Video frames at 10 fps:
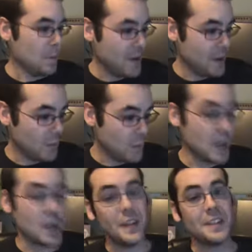they
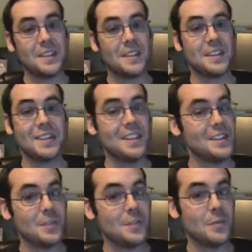really
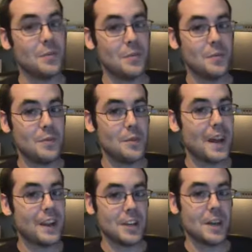didn't do too
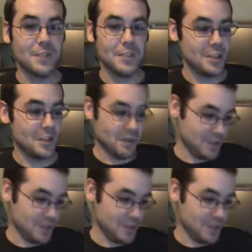bad a job with the Shield.